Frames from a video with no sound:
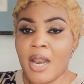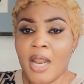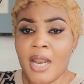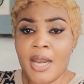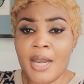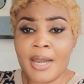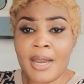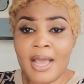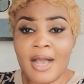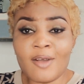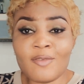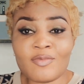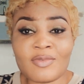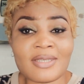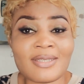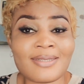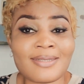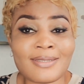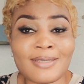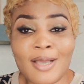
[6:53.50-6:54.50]
Now
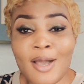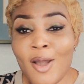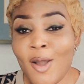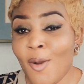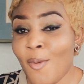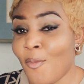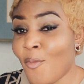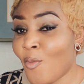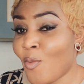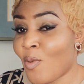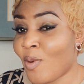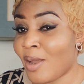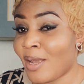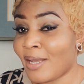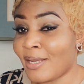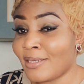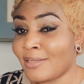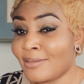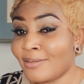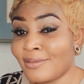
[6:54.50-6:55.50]
there's
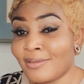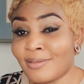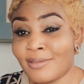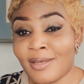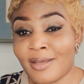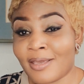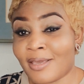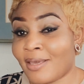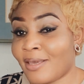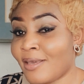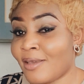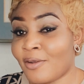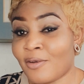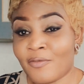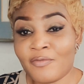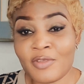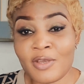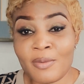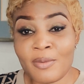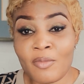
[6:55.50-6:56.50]
someone, the king
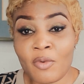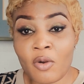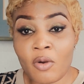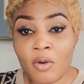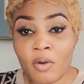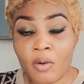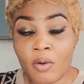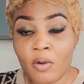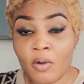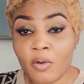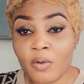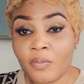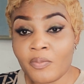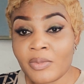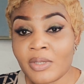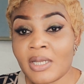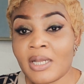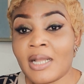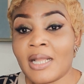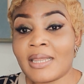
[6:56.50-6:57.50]
of them all,
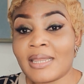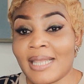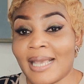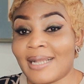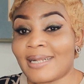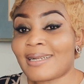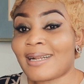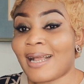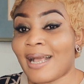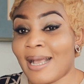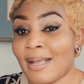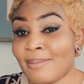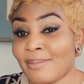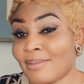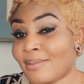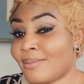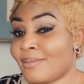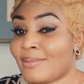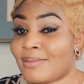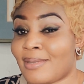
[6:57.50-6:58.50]
that can
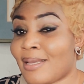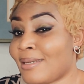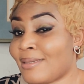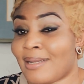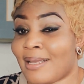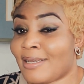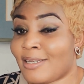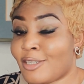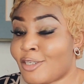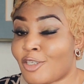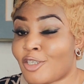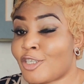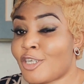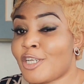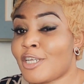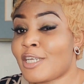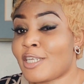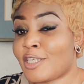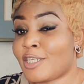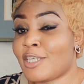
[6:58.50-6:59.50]
that like
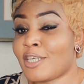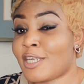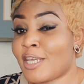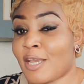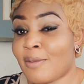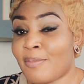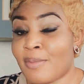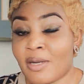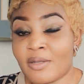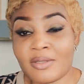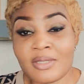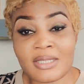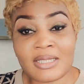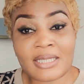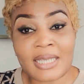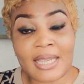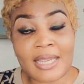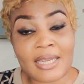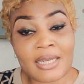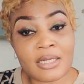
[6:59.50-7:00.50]
she came out to
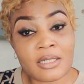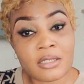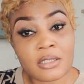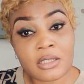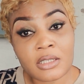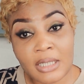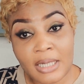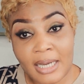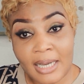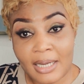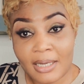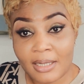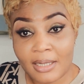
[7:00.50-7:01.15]
say she had